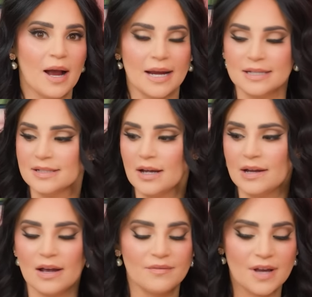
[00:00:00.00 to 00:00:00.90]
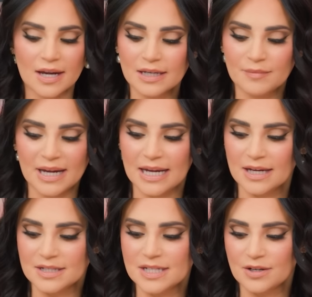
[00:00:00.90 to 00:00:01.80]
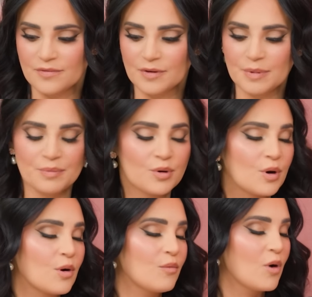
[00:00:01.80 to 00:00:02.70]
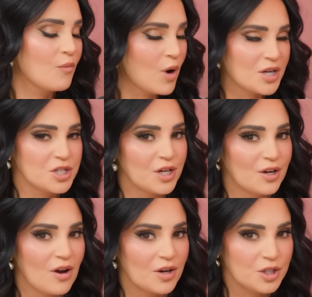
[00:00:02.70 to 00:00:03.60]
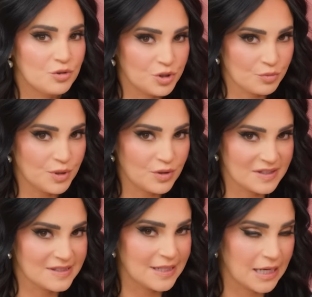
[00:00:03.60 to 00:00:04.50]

behind. I've got it in my hand here. For people who are watching on YouTube, you can see